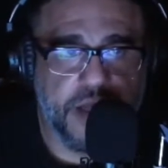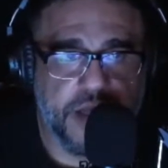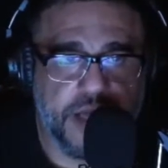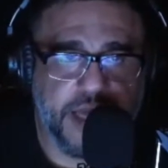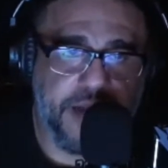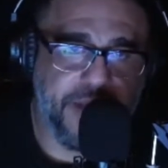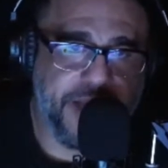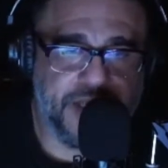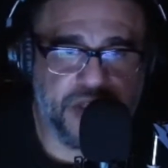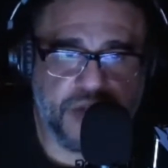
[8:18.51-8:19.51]
he made
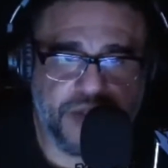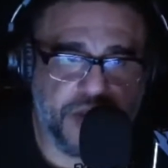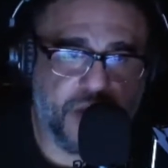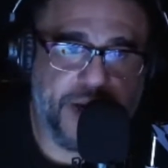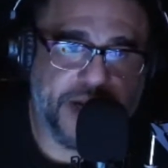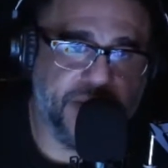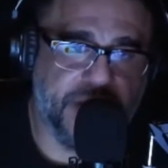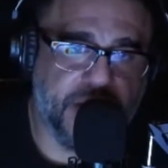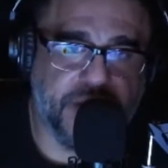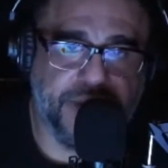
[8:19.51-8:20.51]
sure that nobody would
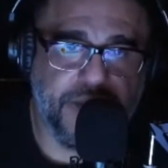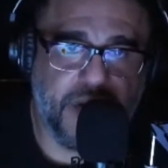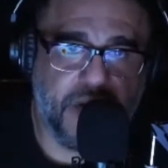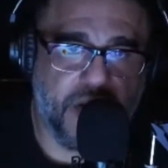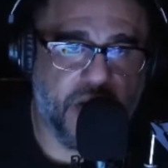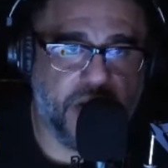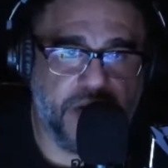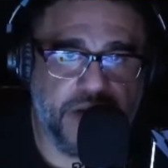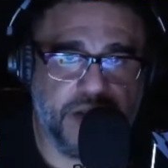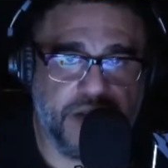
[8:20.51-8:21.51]
look him or her
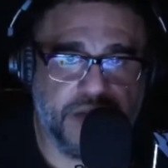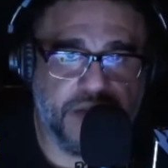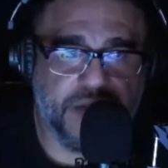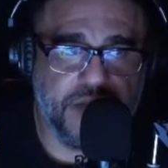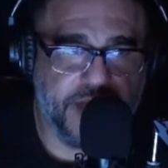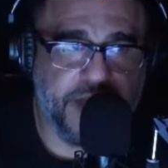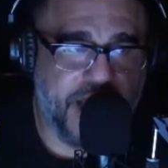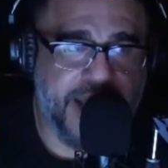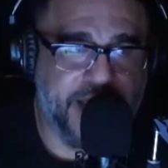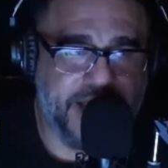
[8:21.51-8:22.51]
in
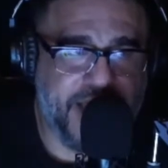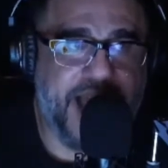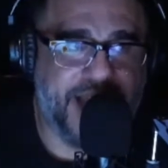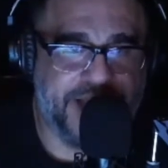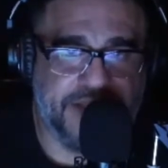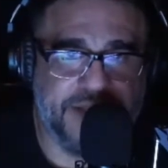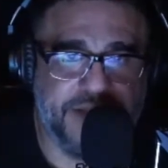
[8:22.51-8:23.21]
the eyes.